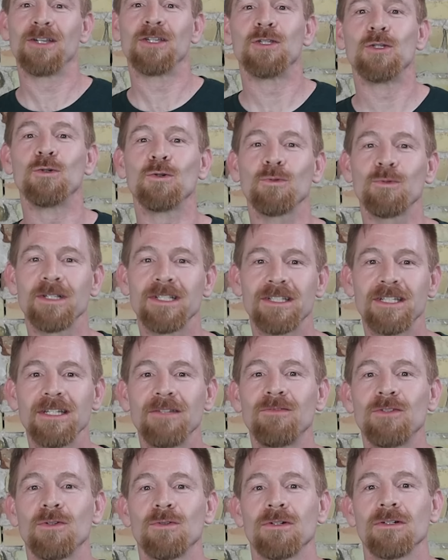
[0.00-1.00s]
You will
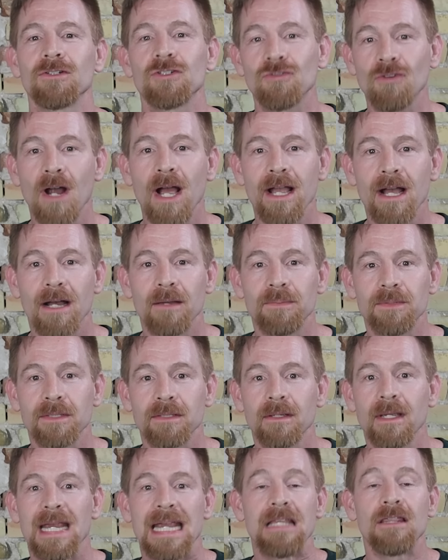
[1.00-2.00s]
receive your triops
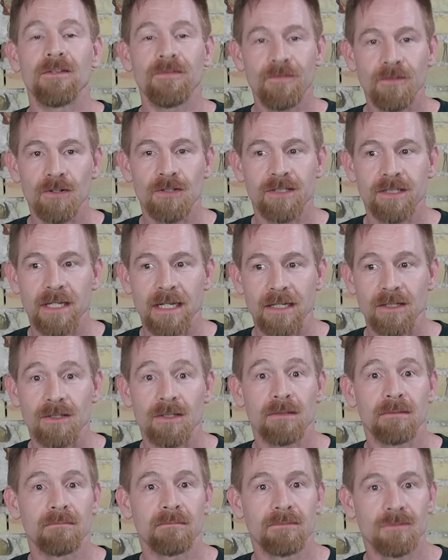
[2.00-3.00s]
in the first
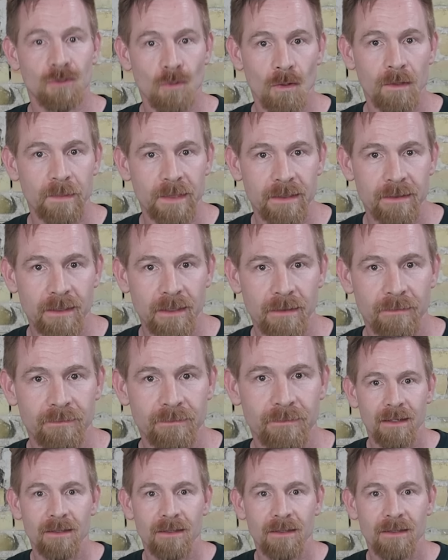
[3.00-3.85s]
stage, dormancy.